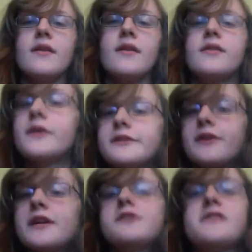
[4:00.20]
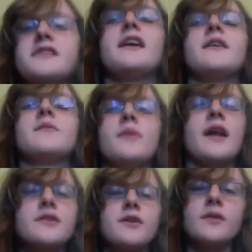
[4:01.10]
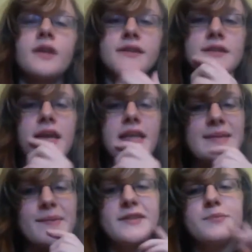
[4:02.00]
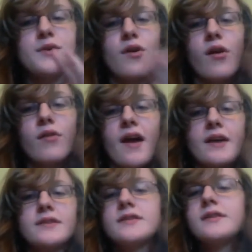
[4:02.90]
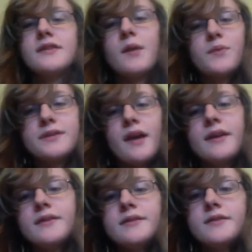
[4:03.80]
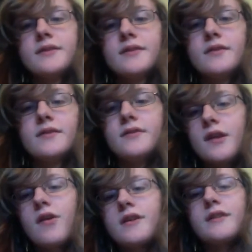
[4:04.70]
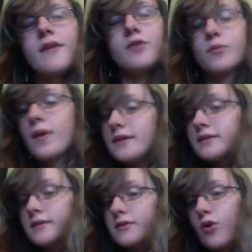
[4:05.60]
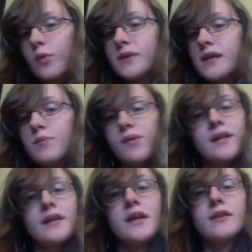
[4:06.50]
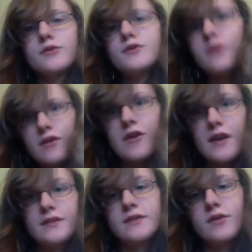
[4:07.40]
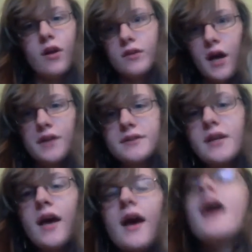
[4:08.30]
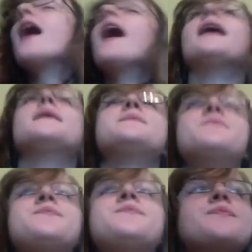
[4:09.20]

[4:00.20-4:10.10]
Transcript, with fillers: And theories are interesting, but I don't like to take them as pure on facts. It's the same with science. Theories have good basis normally, but they're still theories, they're not laws. Um,